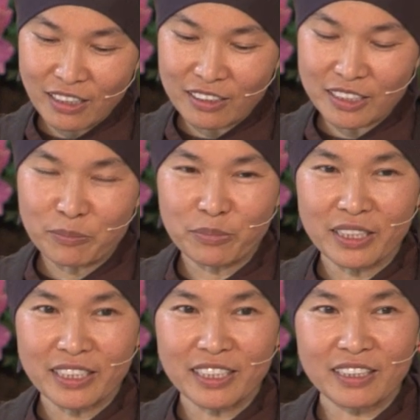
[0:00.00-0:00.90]

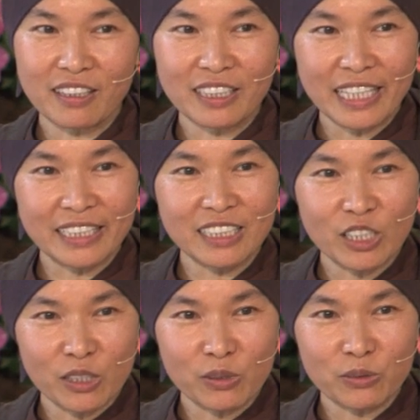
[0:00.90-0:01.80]
Contemplating on letting
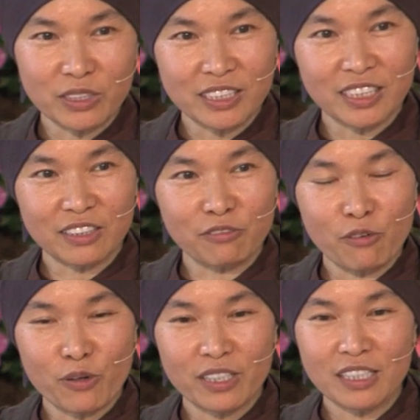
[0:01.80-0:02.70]
go. These are the
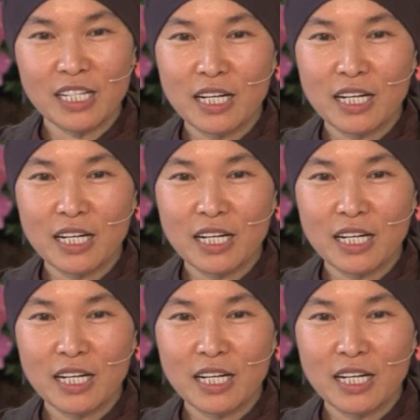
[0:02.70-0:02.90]
4